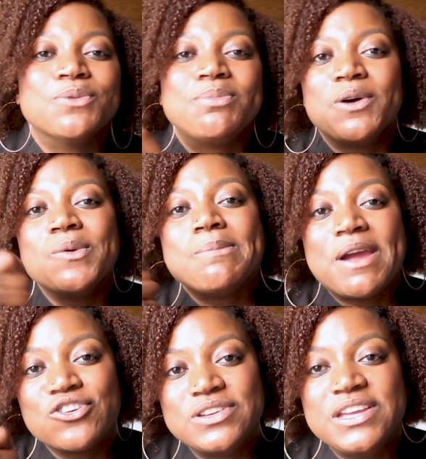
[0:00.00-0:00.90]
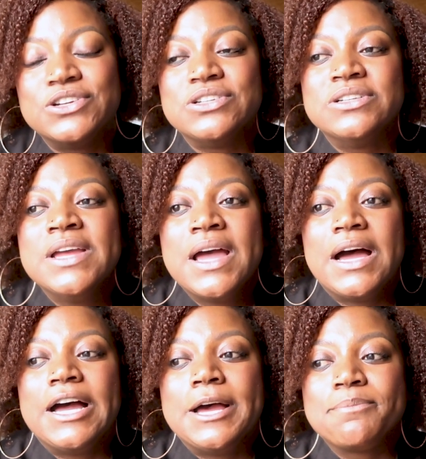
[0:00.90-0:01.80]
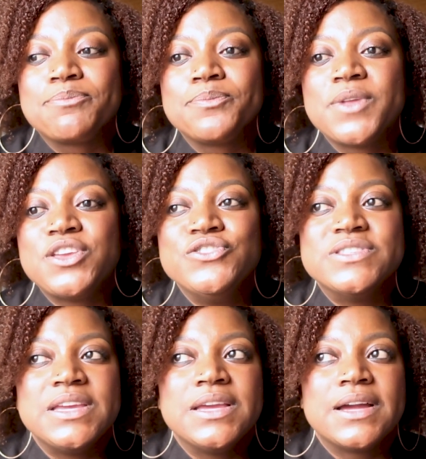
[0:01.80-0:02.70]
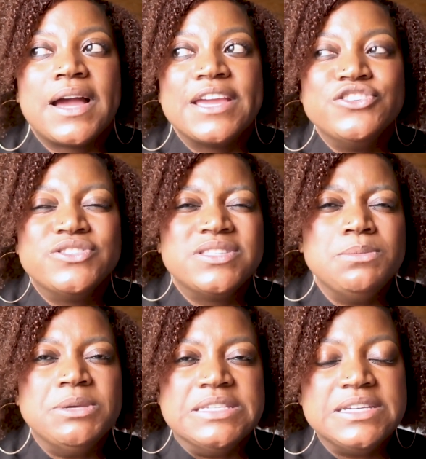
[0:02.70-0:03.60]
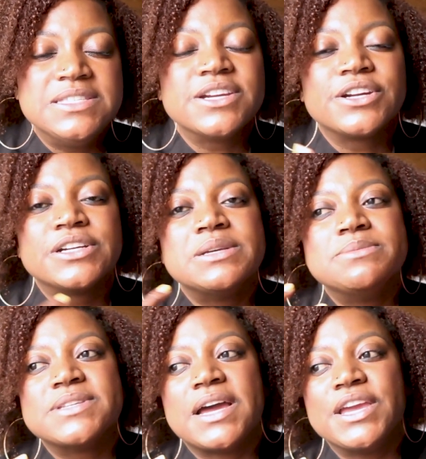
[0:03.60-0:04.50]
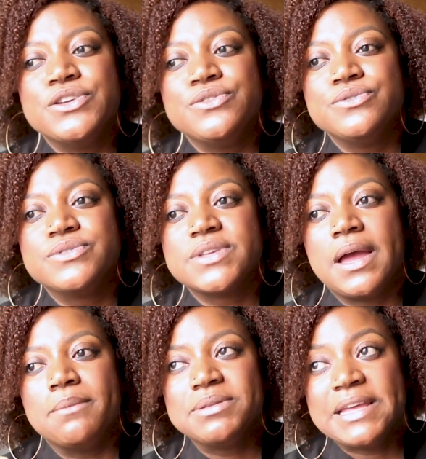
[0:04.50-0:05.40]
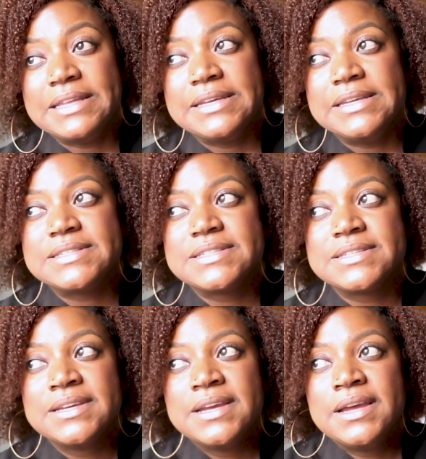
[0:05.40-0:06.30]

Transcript: But we microneedle I use CBD serums, I use platelets,